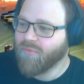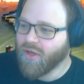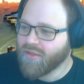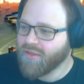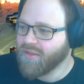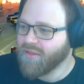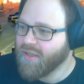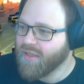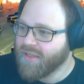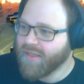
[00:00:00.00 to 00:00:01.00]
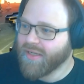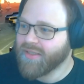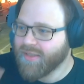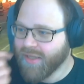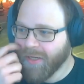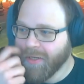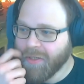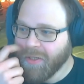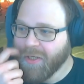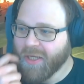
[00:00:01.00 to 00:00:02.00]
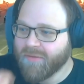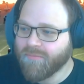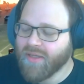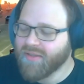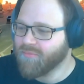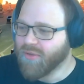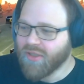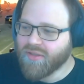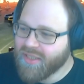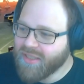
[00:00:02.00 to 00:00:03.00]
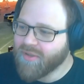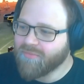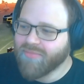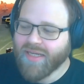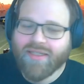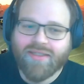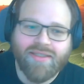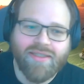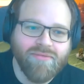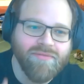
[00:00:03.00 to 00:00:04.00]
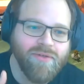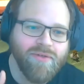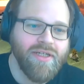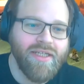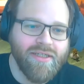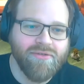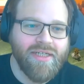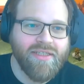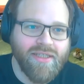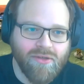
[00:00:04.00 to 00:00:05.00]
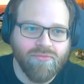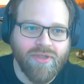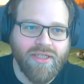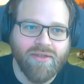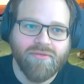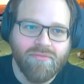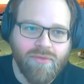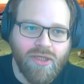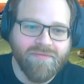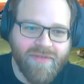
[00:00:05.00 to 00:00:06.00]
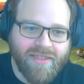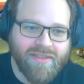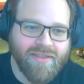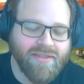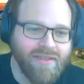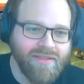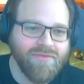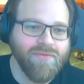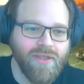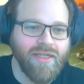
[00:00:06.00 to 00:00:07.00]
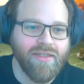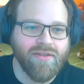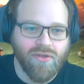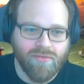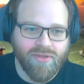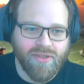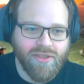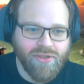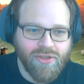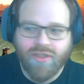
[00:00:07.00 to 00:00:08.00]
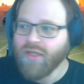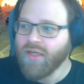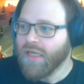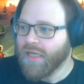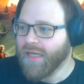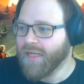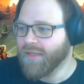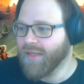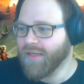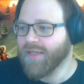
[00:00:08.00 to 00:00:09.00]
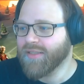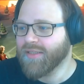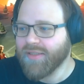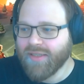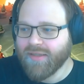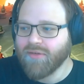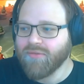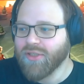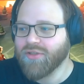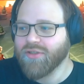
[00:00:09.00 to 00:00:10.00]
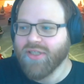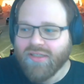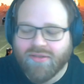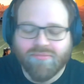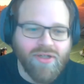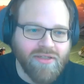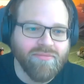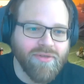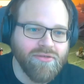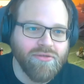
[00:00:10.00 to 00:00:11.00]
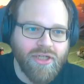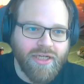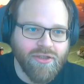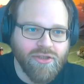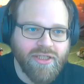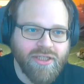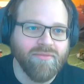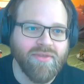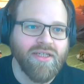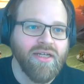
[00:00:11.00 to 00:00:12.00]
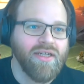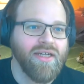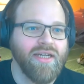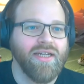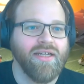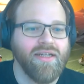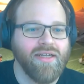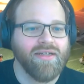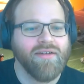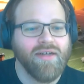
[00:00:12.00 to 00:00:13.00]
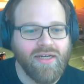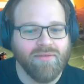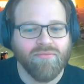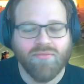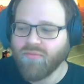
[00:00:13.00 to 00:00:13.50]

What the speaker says: Lotte. They are saying it's about the team imbalance, and we've already addressed how we want to fix this for like the competition. And then there's this other question: is it possible to change teams? And so